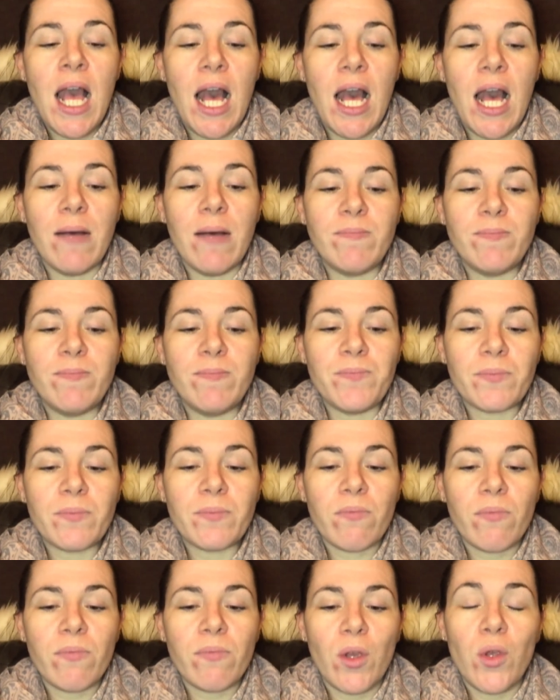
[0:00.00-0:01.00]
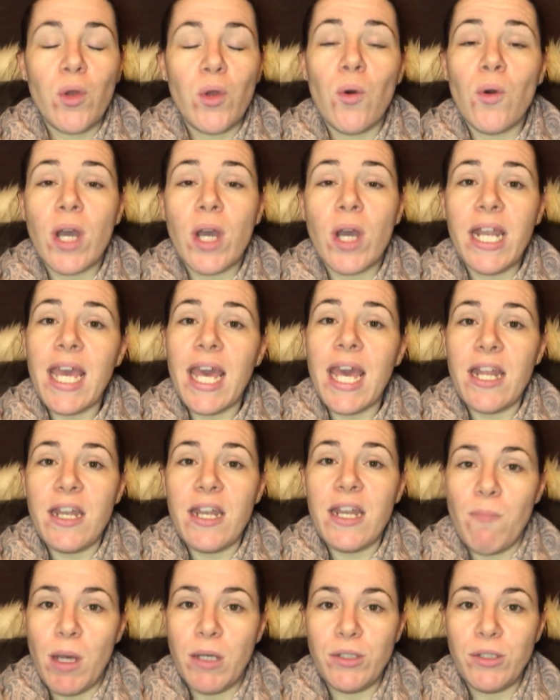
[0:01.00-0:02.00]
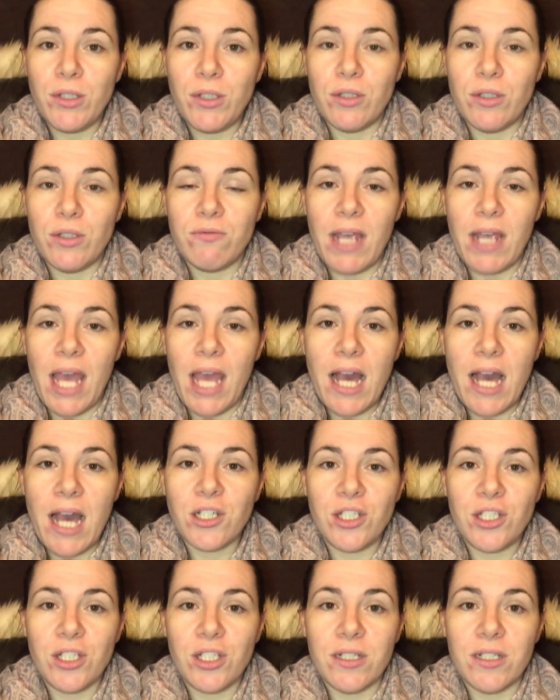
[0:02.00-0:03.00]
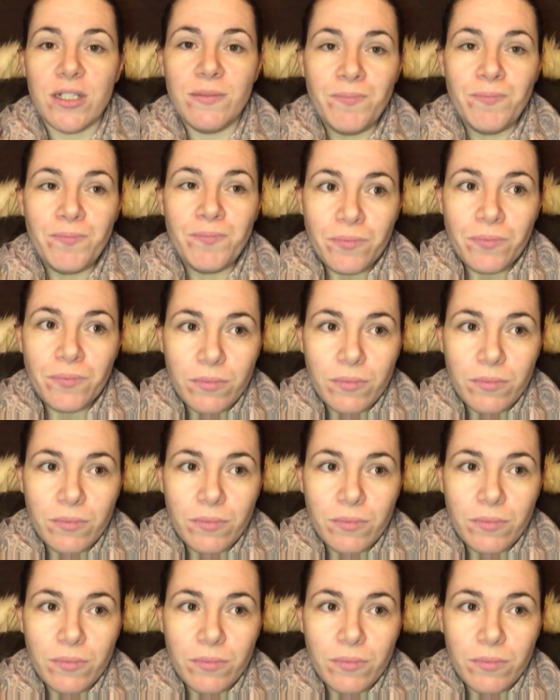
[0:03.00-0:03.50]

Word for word: Um, you're going to get an emotional reaction